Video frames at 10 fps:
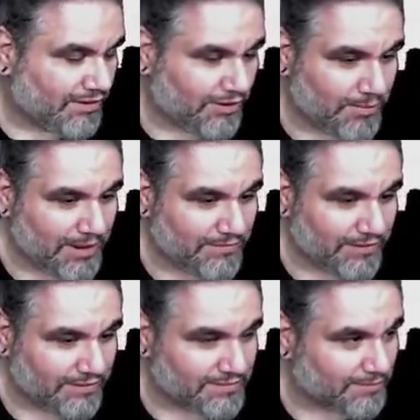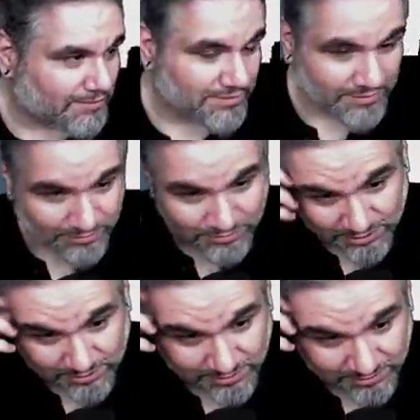Oh man, Veil of Summer is no
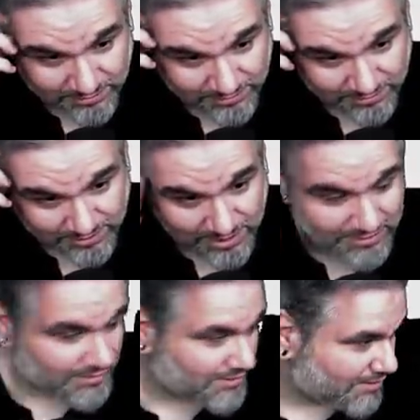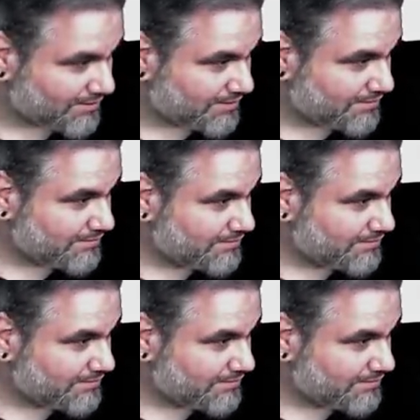joke, dude. That is a card.